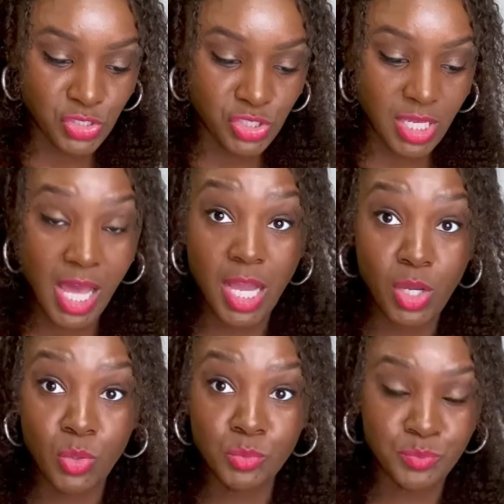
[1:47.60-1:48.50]

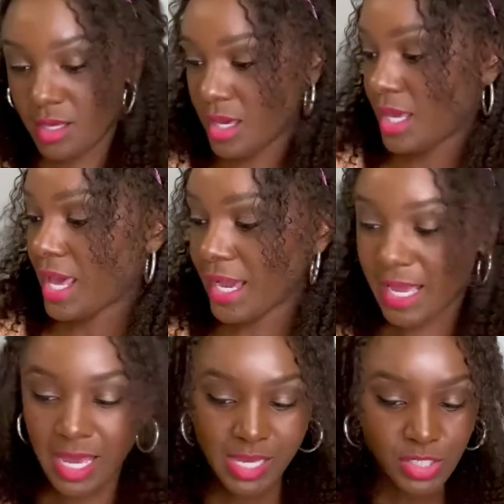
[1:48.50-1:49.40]
Chicago. And I
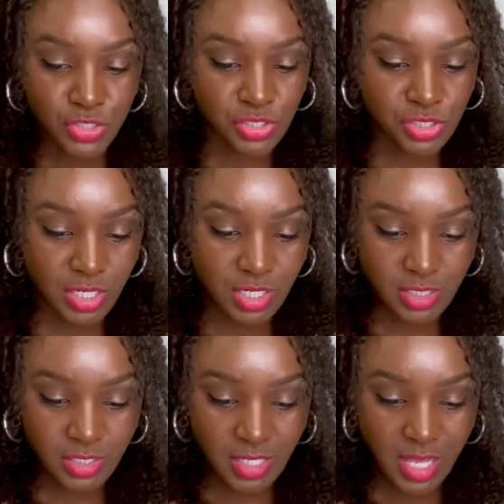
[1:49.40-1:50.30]
got a
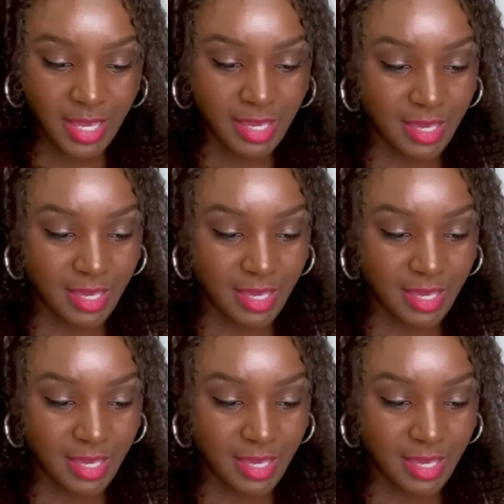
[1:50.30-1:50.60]
shirt, I